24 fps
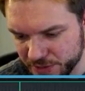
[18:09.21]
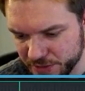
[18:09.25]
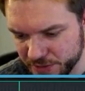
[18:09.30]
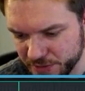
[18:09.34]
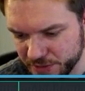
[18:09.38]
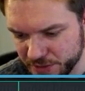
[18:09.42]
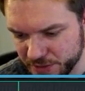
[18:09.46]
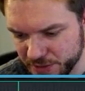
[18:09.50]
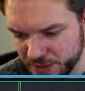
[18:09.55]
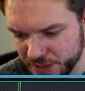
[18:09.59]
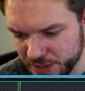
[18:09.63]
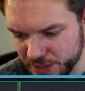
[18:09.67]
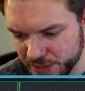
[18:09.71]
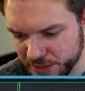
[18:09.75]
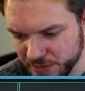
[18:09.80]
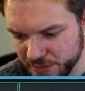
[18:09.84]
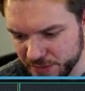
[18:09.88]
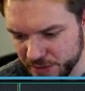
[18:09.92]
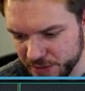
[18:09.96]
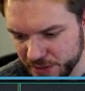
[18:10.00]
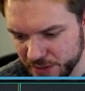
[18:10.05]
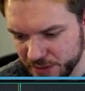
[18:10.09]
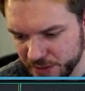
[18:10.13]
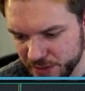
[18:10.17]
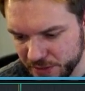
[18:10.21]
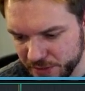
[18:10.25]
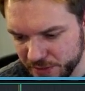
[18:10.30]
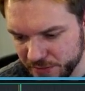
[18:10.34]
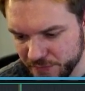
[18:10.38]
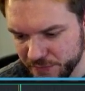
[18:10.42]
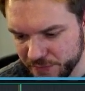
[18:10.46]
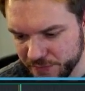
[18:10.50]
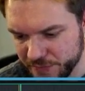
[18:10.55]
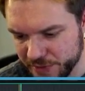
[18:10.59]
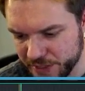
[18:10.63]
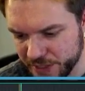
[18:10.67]
this line,
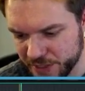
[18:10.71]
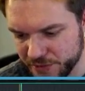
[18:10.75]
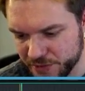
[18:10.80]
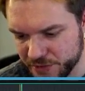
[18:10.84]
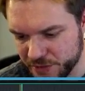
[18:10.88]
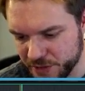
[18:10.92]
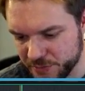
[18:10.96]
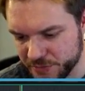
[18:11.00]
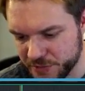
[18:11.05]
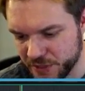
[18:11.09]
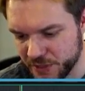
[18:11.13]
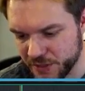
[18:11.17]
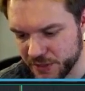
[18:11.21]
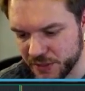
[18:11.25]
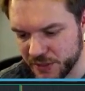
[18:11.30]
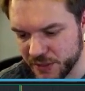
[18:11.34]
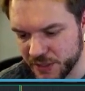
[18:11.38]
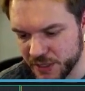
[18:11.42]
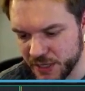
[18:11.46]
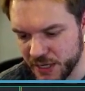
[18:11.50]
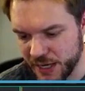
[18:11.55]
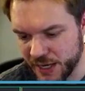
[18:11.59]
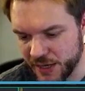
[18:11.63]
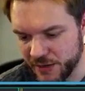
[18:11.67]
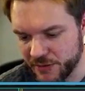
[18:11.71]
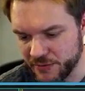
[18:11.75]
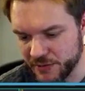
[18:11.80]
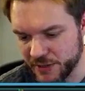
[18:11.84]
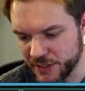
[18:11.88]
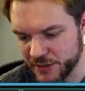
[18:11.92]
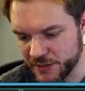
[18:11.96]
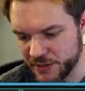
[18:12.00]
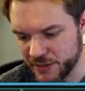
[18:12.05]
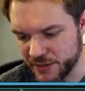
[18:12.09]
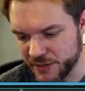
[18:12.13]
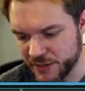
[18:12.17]
it jumps a lot right
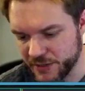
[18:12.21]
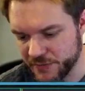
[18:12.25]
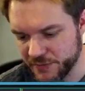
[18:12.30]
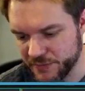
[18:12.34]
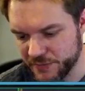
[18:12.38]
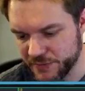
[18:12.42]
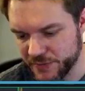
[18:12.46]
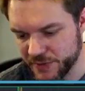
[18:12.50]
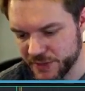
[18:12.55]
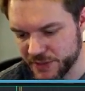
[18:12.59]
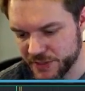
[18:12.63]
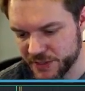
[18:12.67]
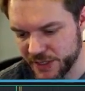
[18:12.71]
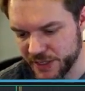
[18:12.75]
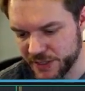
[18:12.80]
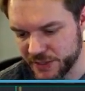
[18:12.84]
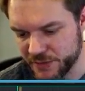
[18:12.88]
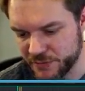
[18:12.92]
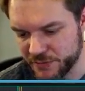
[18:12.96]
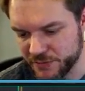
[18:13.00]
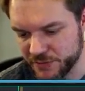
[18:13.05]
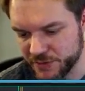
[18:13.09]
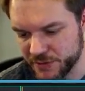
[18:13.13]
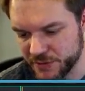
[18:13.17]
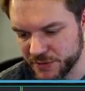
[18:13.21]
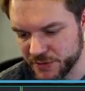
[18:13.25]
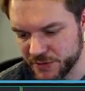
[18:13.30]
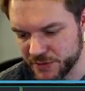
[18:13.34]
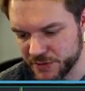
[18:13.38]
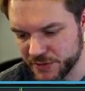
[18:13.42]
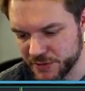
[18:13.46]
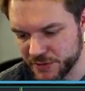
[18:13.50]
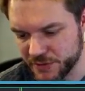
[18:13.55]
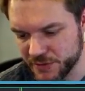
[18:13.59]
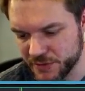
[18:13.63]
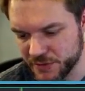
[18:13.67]
there. It's kind of
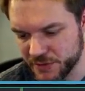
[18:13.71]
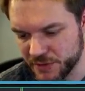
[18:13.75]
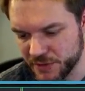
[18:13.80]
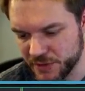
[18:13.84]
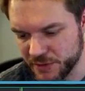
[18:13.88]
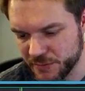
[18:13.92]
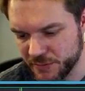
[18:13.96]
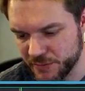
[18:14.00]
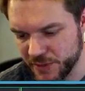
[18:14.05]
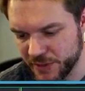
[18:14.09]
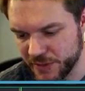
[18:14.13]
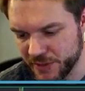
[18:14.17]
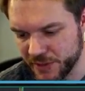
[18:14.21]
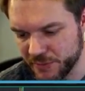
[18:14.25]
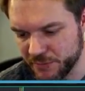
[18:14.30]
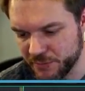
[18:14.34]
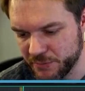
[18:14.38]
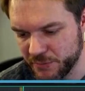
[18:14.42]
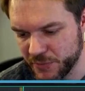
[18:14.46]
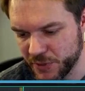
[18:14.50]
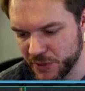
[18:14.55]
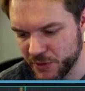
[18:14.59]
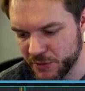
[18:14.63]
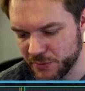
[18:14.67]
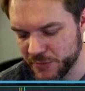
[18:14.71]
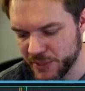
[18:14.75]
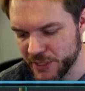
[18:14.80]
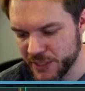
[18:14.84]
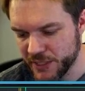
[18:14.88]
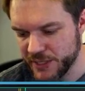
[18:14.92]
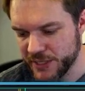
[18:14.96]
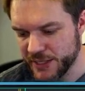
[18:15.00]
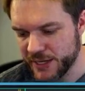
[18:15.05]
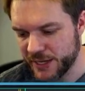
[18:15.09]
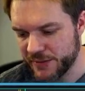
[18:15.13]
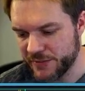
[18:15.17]
frozen, and then boom.
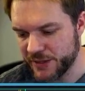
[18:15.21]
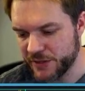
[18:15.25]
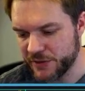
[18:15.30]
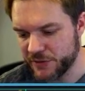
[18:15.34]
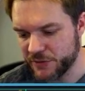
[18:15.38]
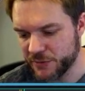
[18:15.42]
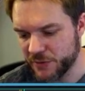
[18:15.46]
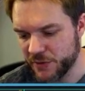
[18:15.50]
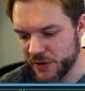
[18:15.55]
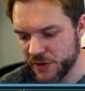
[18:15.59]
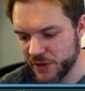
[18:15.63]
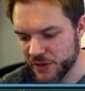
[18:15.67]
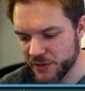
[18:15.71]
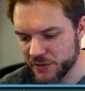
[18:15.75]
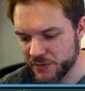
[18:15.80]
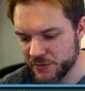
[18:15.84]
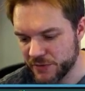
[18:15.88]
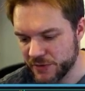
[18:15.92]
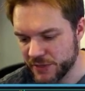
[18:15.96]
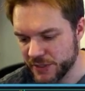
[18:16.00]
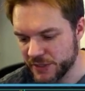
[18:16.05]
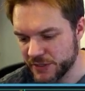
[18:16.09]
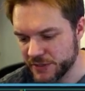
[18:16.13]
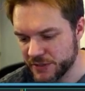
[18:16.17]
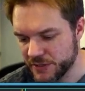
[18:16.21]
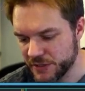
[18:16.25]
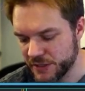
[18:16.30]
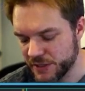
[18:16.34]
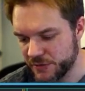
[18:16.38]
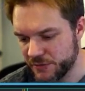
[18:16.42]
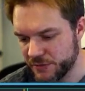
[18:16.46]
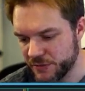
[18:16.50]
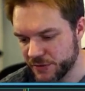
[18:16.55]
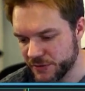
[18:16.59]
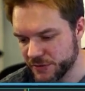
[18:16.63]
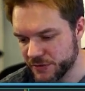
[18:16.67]
And then through all of this, it
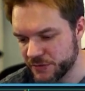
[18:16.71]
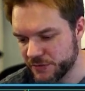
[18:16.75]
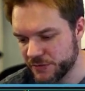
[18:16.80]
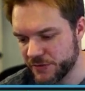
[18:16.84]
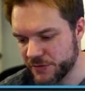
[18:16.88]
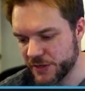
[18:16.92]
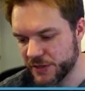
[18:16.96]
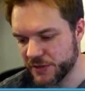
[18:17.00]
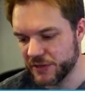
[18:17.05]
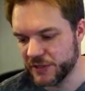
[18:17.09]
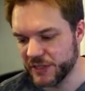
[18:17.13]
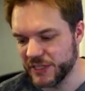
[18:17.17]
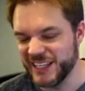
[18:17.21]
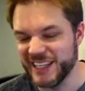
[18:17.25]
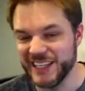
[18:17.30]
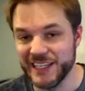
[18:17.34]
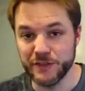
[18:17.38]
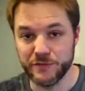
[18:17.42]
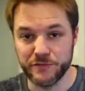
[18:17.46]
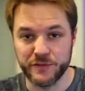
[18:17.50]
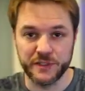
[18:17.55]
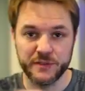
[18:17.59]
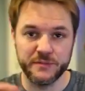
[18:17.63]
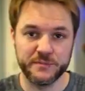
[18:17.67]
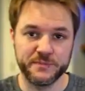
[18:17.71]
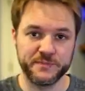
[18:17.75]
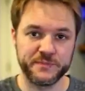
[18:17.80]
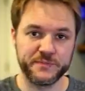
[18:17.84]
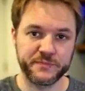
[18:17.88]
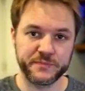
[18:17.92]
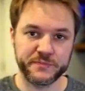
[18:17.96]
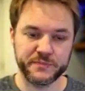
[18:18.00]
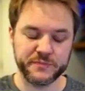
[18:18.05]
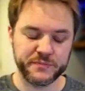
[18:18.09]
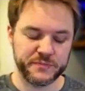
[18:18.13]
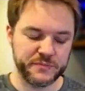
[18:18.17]
feels fairly even.
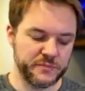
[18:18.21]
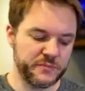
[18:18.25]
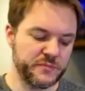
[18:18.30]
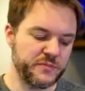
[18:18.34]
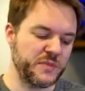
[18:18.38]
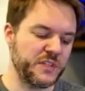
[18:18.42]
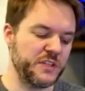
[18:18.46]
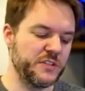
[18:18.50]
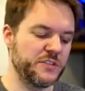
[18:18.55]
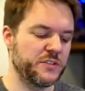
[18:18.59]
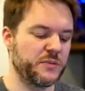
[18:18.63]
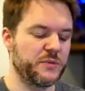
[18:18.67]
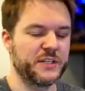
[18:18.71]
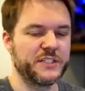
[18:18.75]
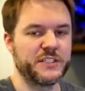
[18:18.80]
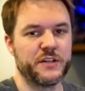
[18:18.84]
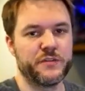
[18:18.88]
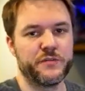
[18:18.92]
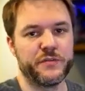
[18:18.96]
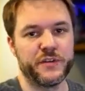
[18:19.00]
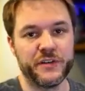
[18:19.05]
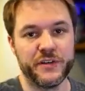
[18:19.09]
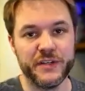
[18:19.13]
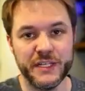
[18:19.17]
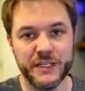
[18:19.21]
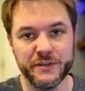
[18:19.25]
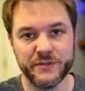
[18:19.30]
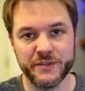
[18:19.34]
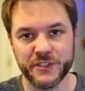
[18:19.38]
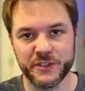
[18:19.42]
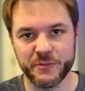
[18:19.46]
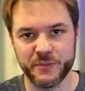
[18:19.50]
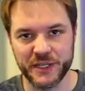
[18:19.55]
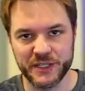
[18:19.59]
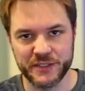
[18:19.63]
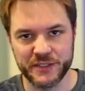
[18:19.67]
So watch out for your even spacing.